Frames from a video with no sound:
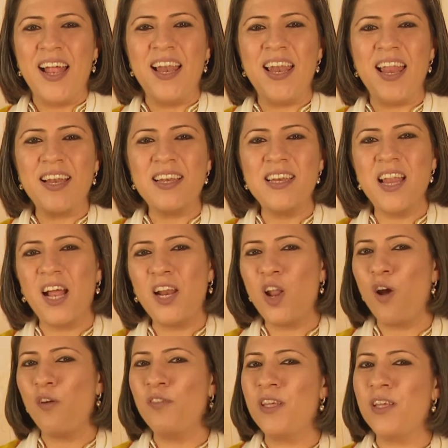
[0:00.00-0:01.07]
let none
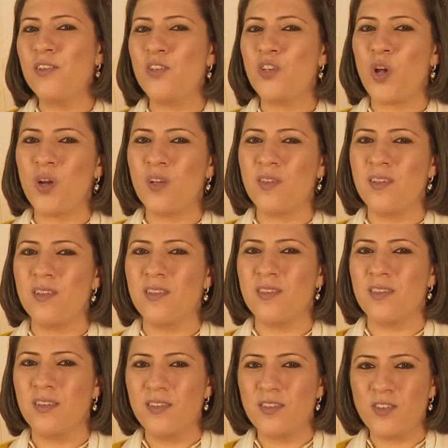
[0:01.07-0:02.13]
of these toxins
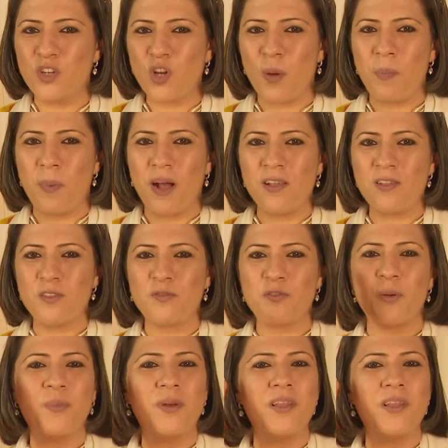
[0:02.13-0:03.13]
stop us from